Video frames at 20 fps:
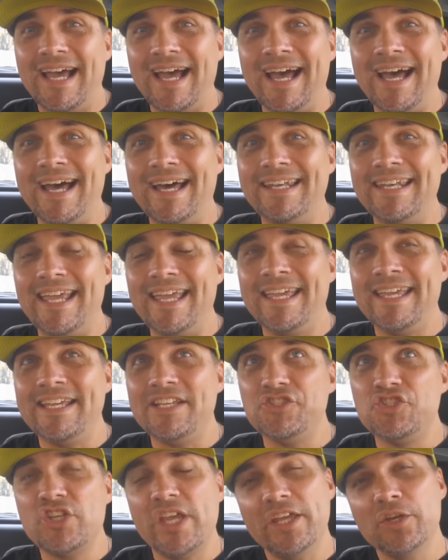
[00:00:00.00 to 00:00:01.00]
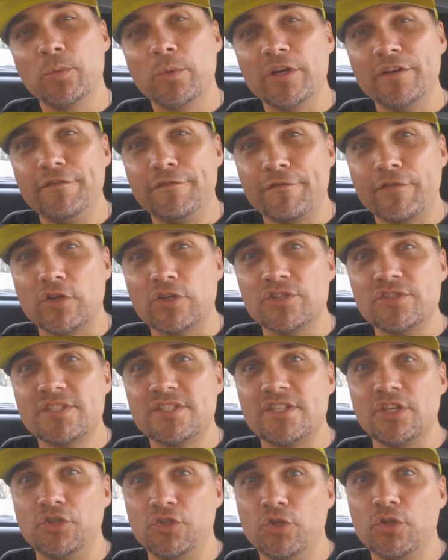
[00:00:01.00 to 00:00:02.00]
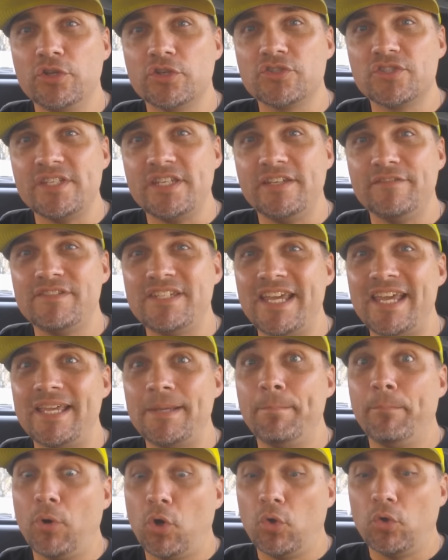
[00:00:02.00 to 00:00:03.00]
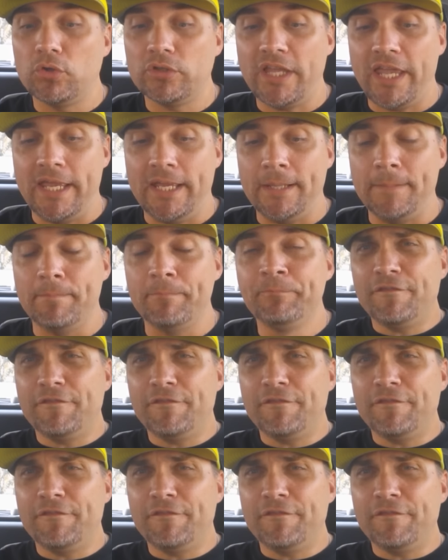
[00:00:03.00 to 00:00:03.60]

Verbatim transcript: on a January 1st New Year's Eve Day bowl game.